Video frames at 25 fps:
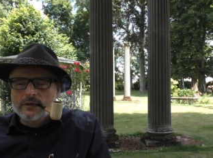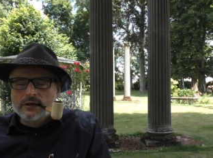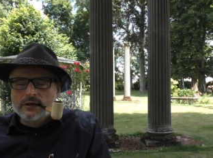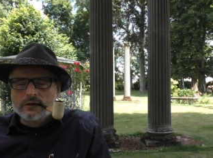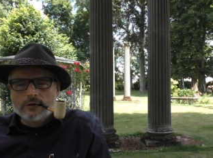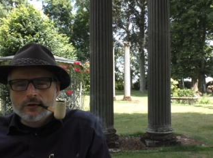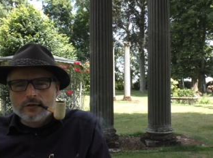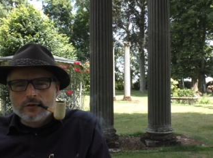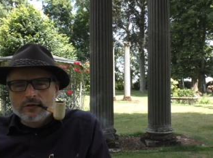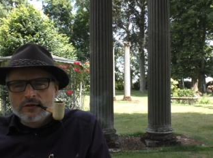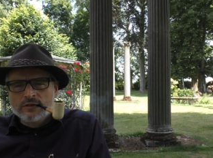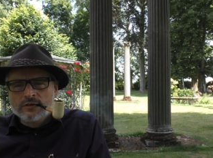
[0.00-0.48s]

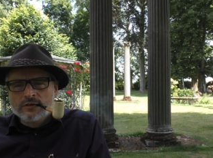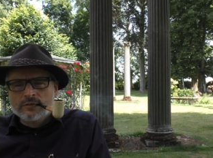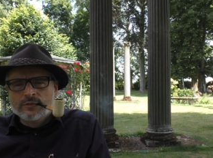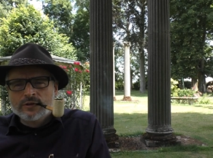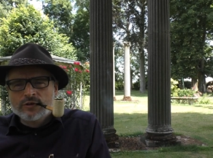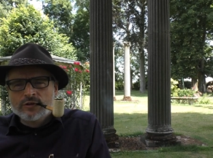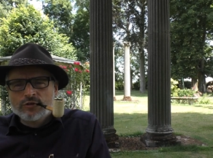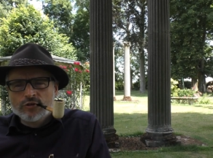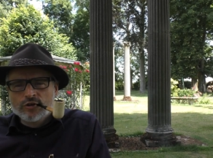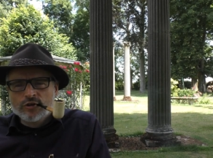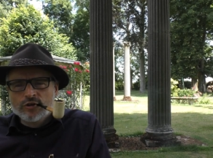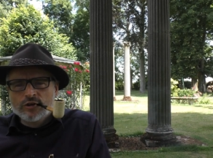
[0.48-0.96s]
Also the
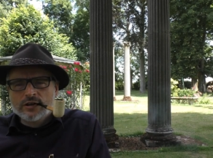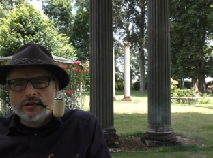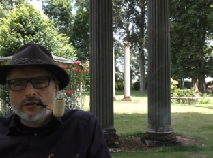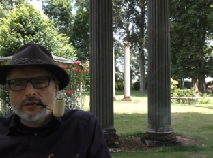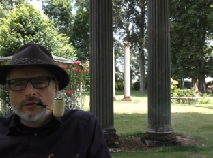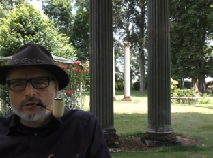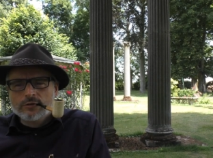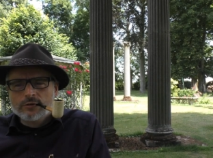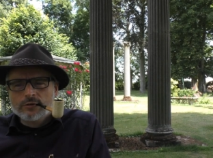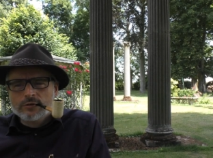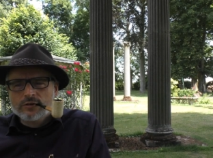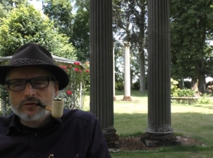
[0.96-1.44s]
Virginia
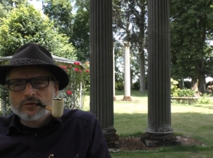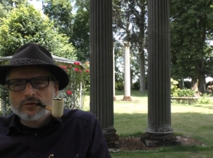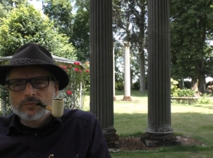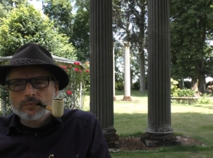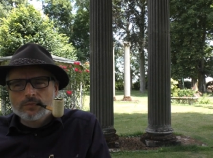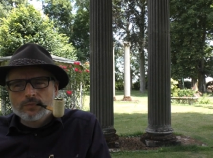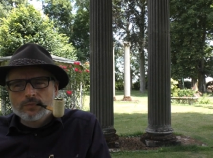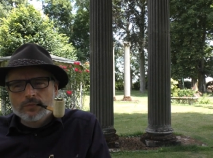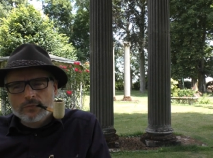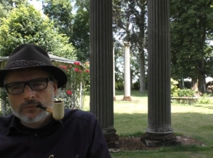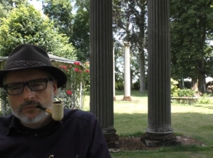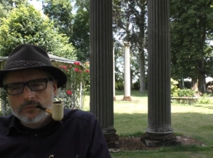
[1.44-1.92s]
notes.
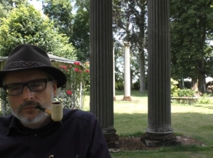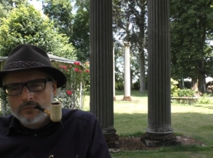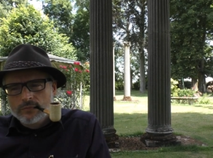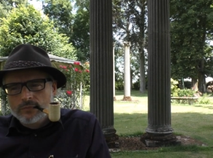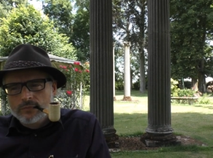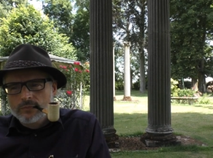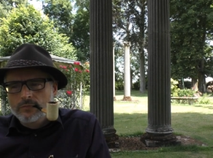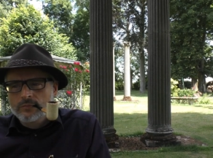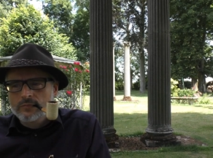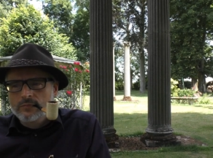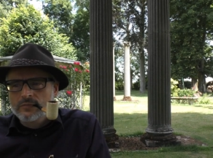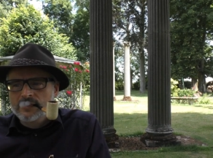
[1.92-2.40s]

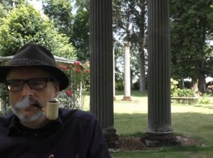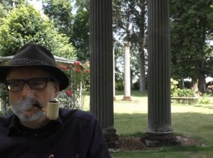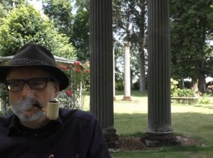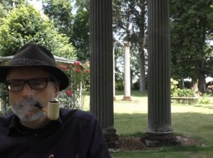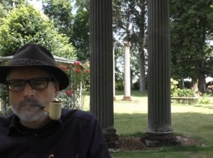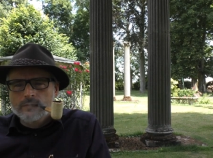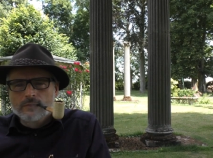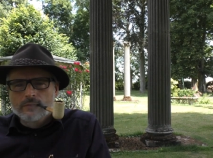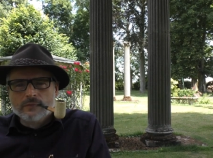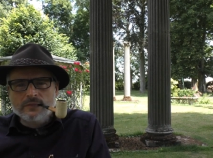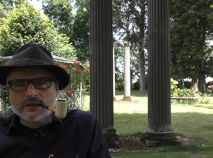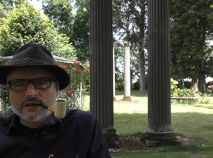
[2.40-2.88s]

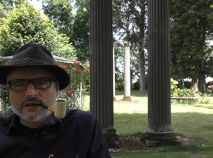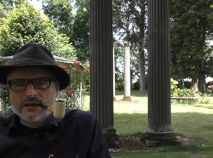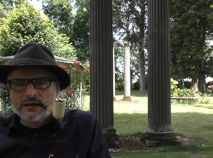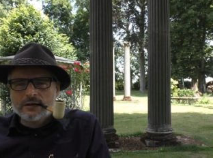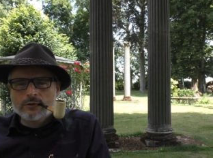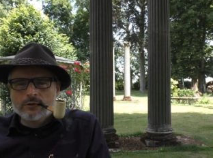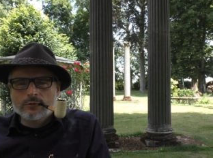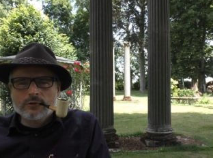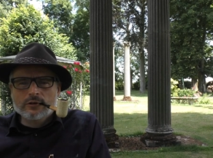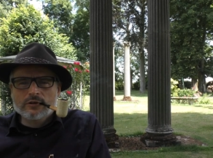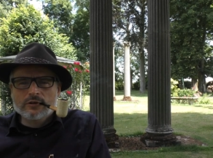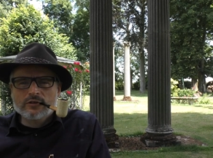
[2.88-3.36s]

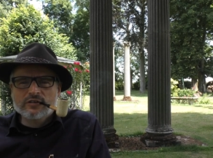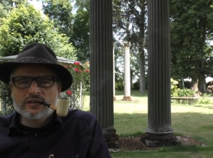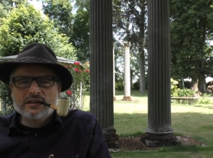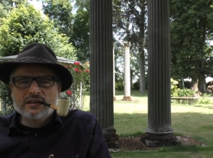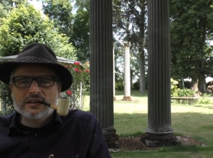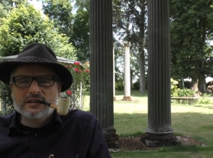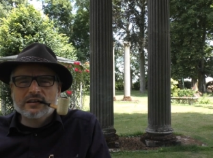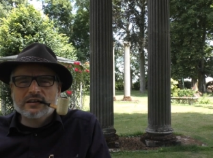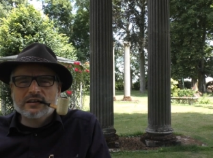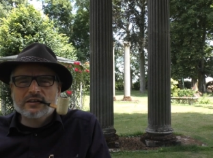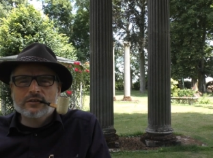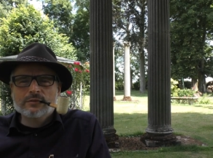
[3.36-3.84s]
I don't want to
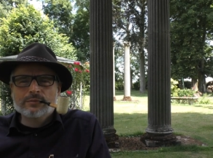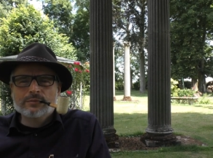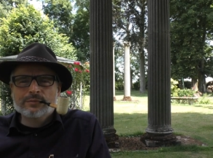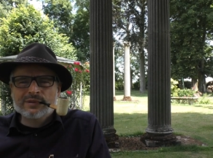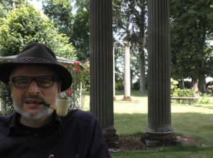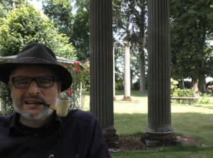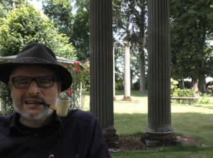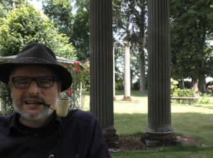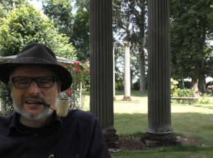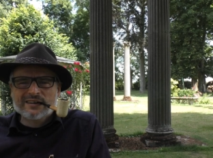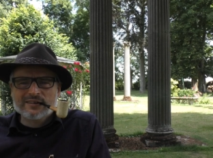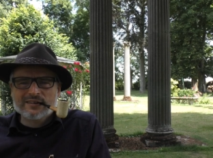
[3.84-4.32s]
say they're
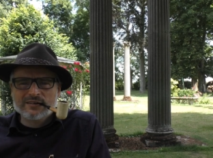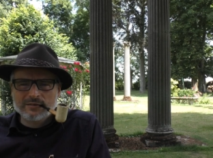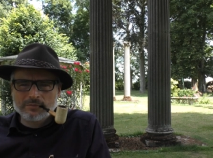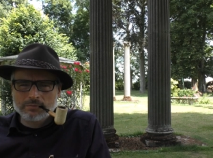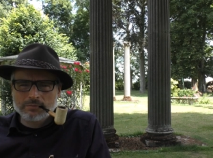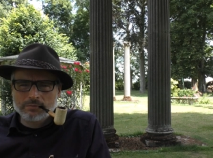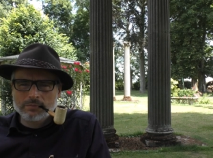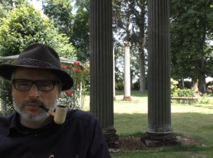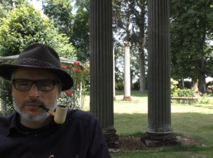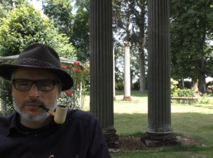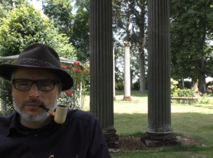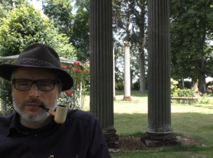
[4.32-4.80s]
complex,
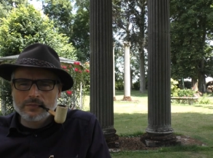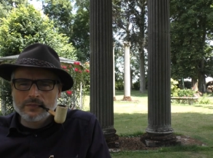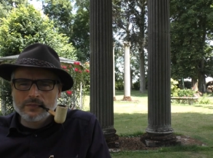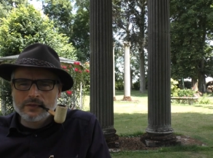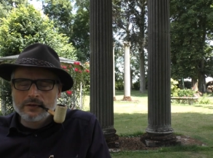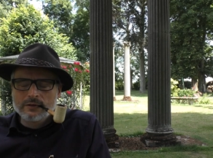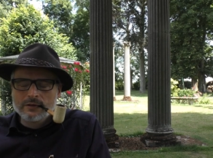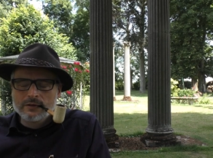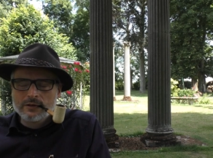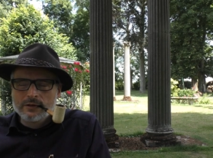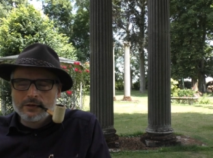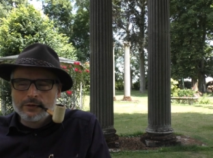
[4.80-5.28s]

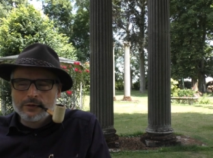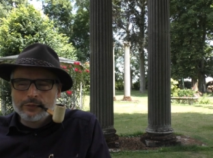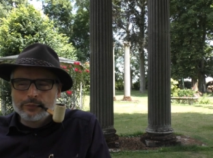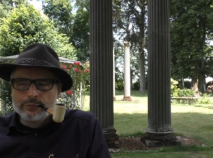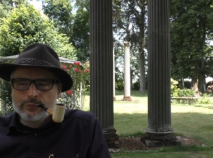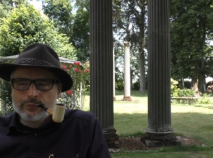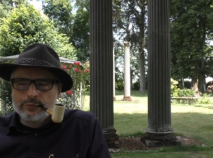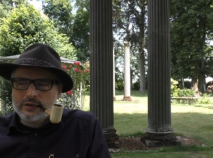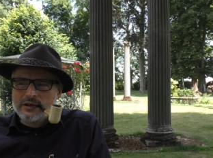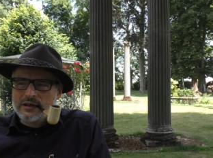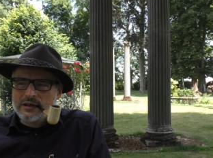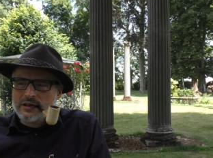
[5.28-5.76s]

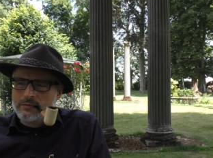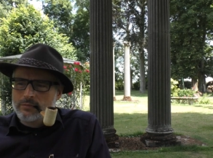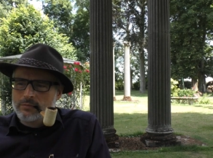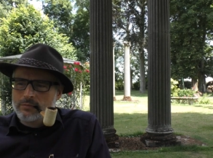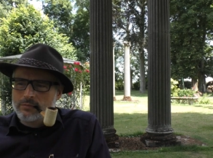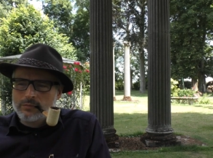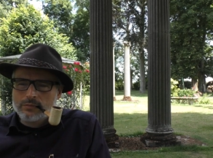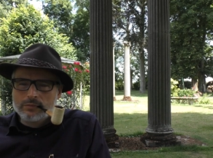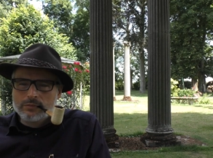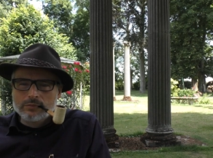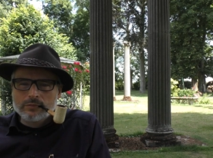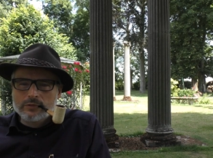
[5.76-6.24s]
but
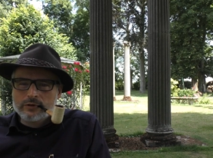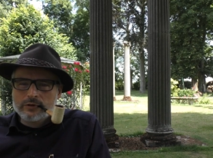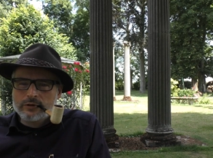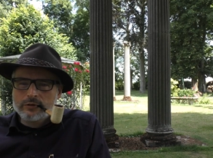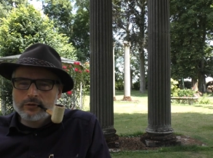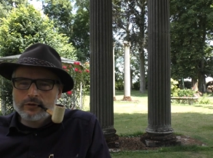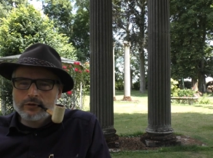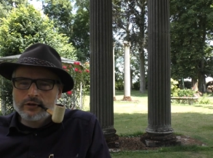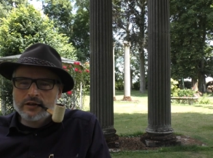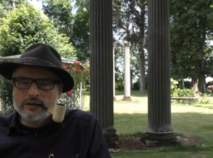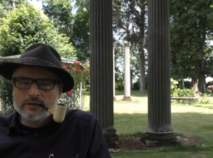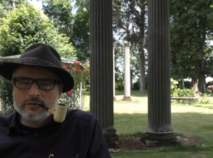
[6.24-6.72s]

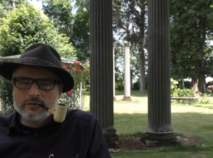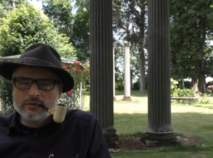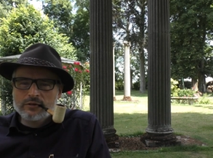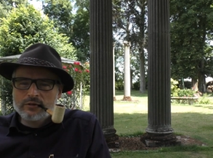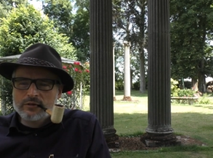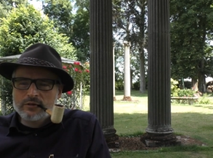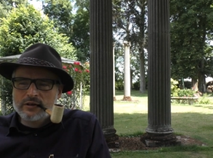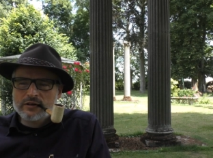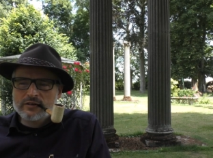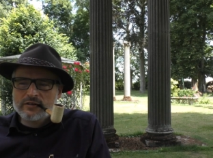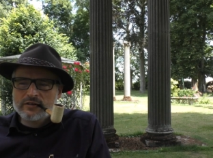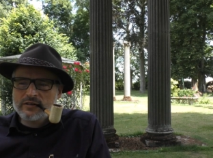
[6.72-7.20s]
you
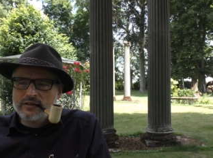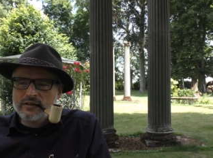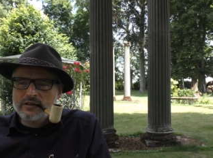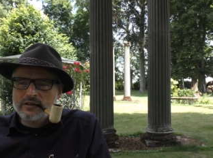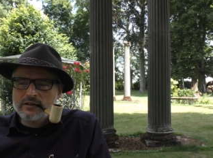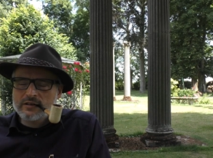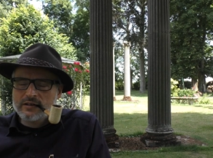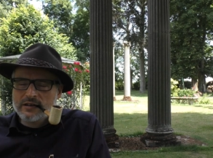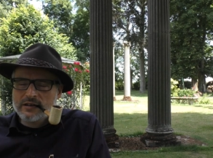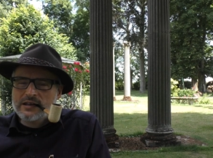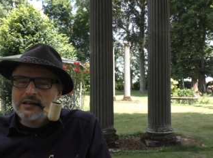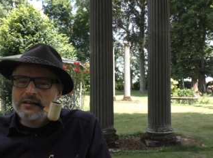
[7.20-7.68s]
can
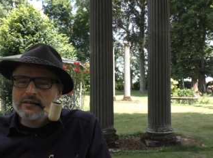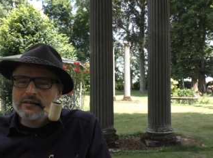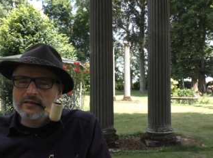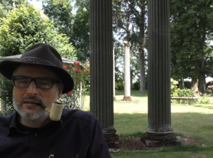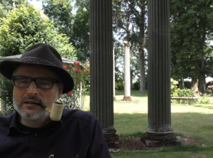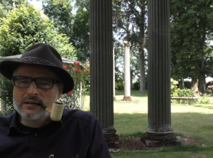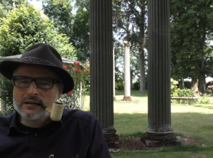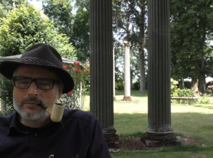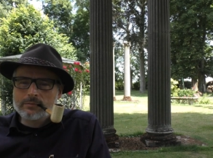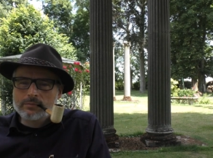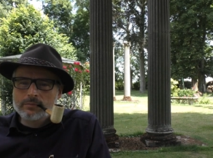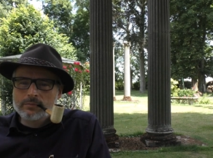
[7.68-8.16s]
still taste
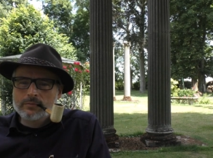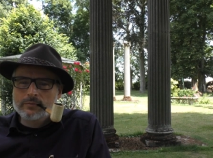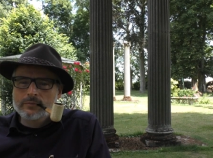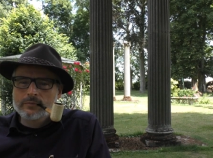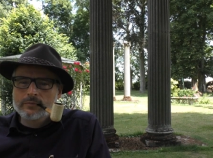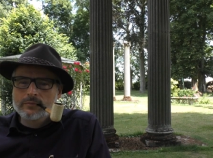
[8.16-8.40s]
them.